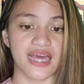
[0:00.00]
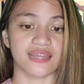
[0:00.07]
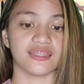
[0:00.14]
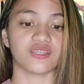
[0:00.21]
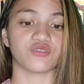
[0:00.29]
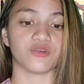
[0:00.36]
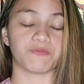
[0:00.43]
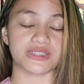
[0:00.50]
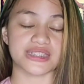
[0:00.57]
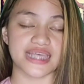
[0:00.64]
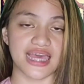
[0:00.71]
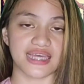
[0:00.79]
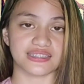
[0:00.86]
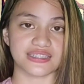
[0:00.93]
that
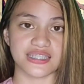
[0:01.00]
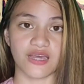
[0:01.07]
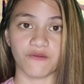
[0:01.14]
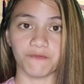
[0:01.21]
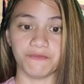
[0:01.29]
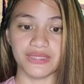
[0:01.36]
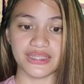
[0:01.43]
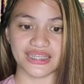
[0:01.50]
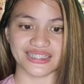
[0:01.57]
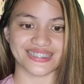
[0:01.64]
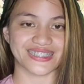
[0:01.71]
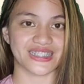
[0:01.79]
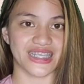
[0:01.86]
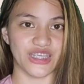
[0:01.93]
represent
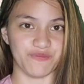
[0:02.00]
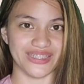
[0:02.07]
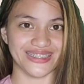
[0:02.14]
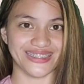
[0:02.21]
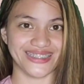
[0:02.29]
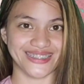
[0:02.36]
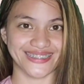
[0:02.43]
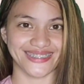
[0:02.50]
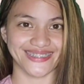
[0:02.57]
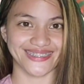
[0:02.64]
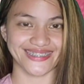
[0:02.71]
Bigan's image.